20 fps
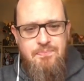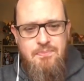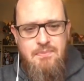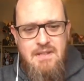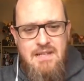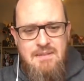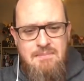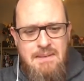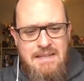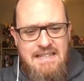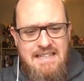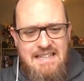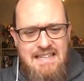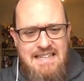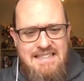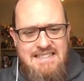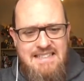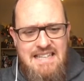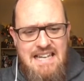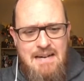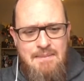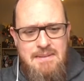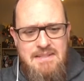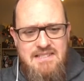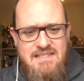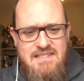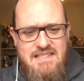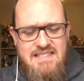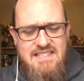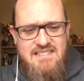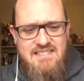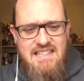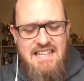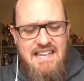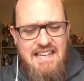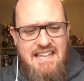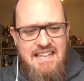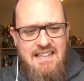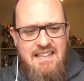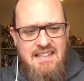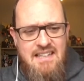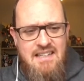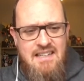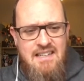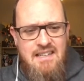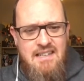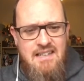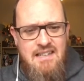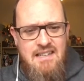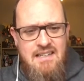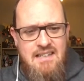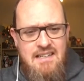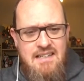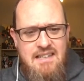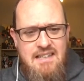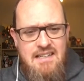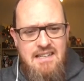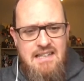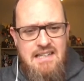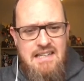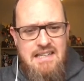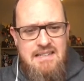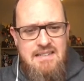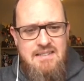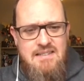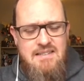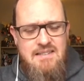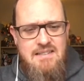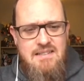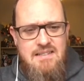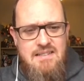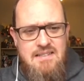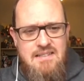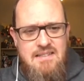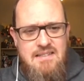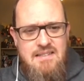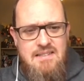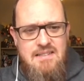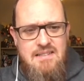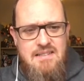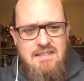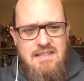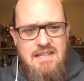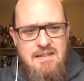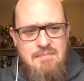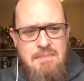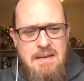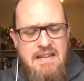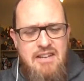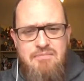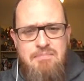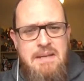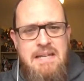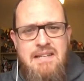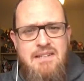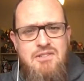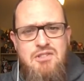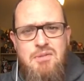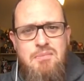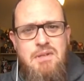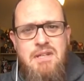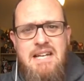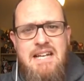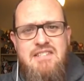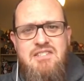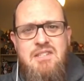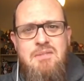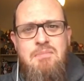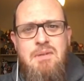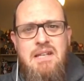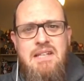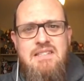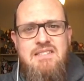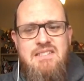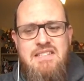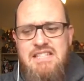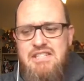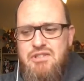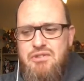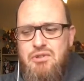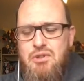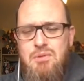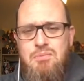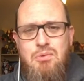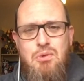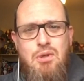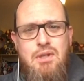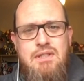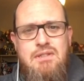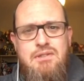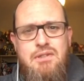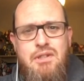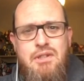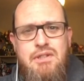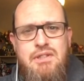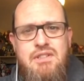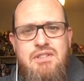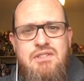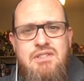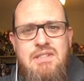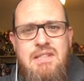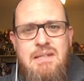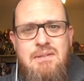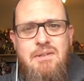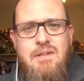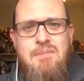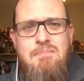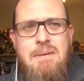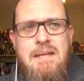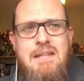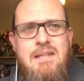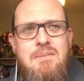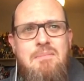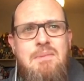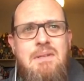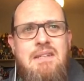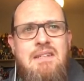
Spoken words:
my collecting habits to this day. And it might have been something as simple as, these are all broken toys, I'm going to bin them.